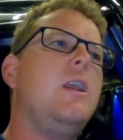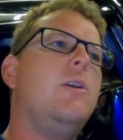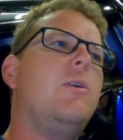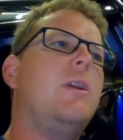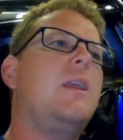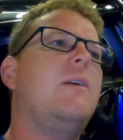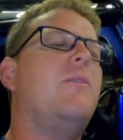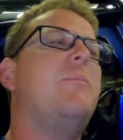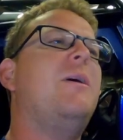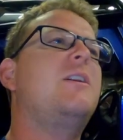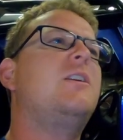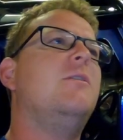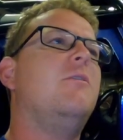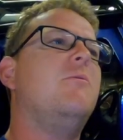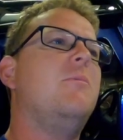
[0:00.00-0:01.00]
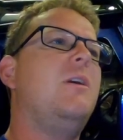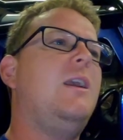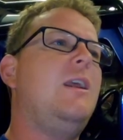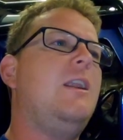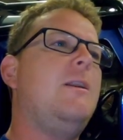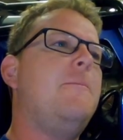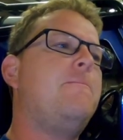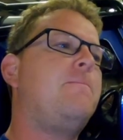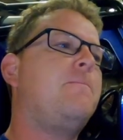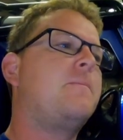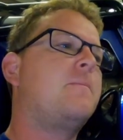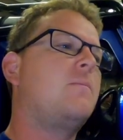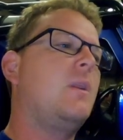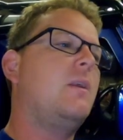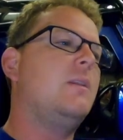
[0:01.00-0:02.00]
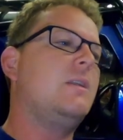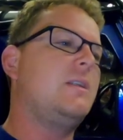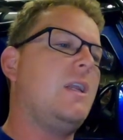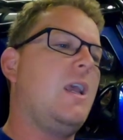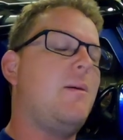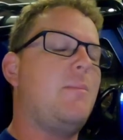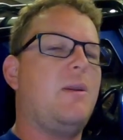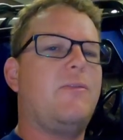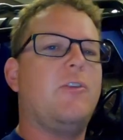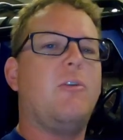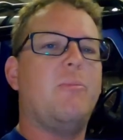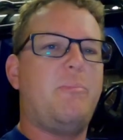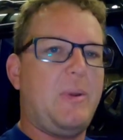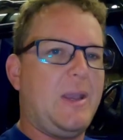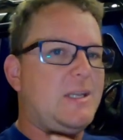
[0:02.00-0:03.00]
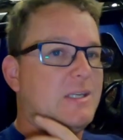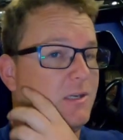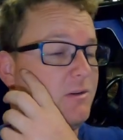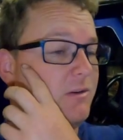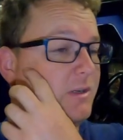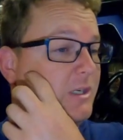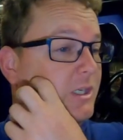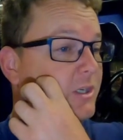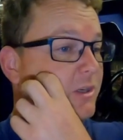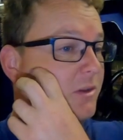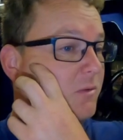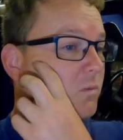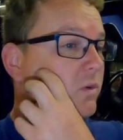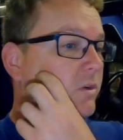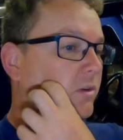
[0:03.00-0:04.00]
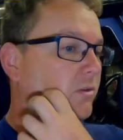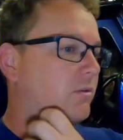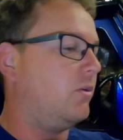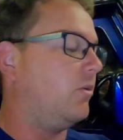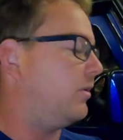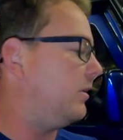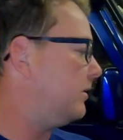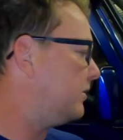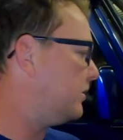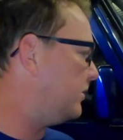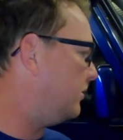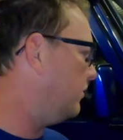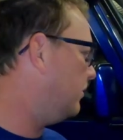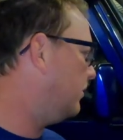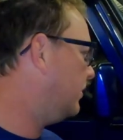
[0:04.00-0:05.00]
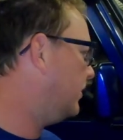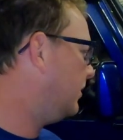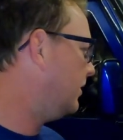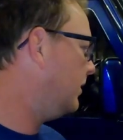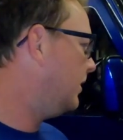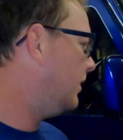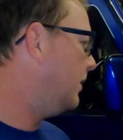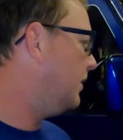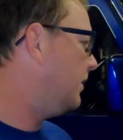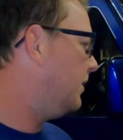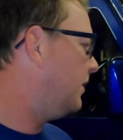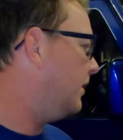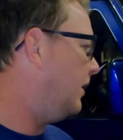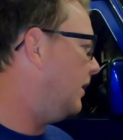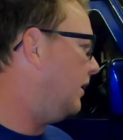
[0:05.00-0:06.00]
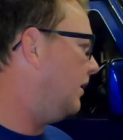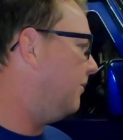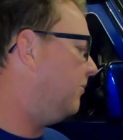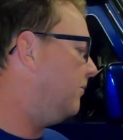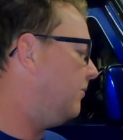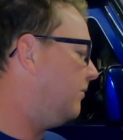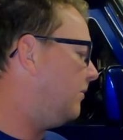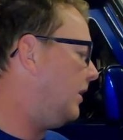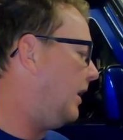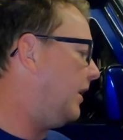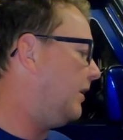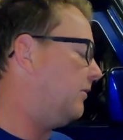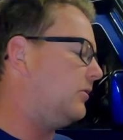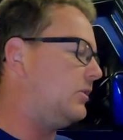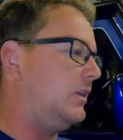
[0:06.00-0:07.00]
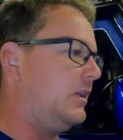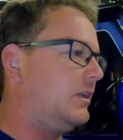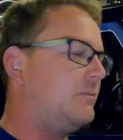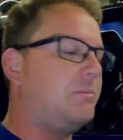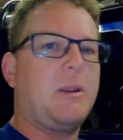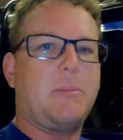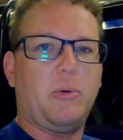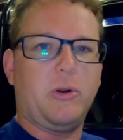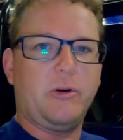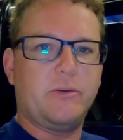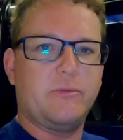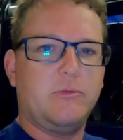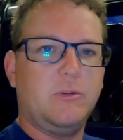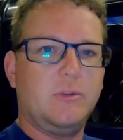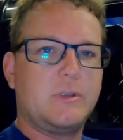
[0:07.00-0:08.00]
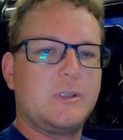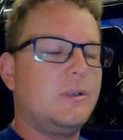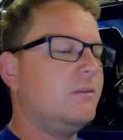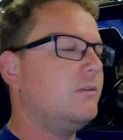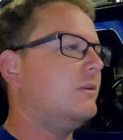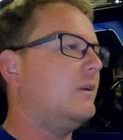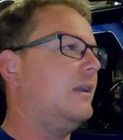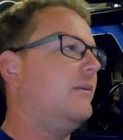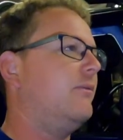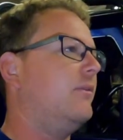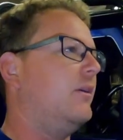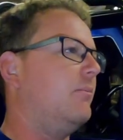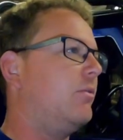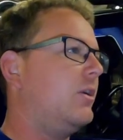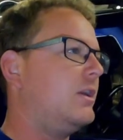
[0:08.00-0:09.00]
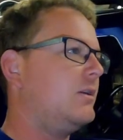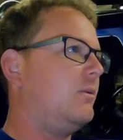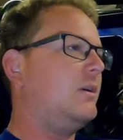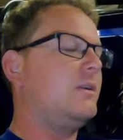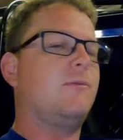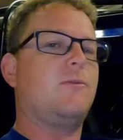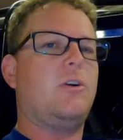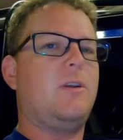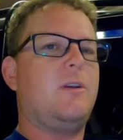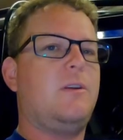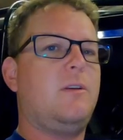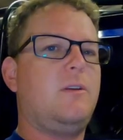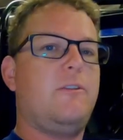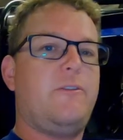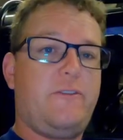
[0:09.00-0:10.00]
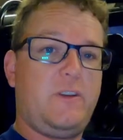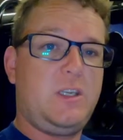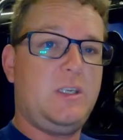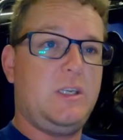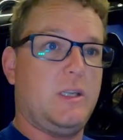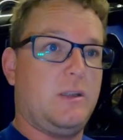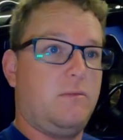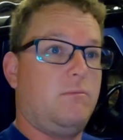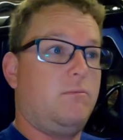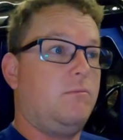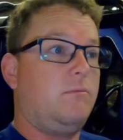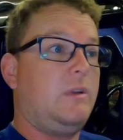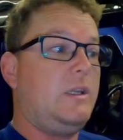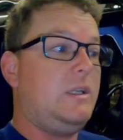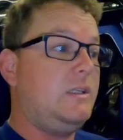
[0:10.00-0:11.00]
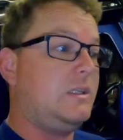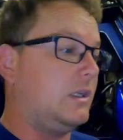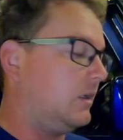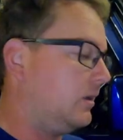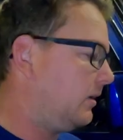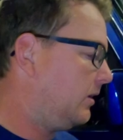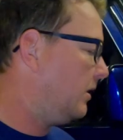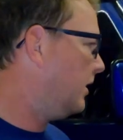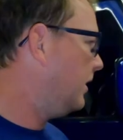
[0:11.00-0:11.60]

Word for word: you want to give it back to them in the same, if not better, condition than what you got it. So. And obviously it's big boys rules. If it breaks whilst you've got it, you fix it. Easy.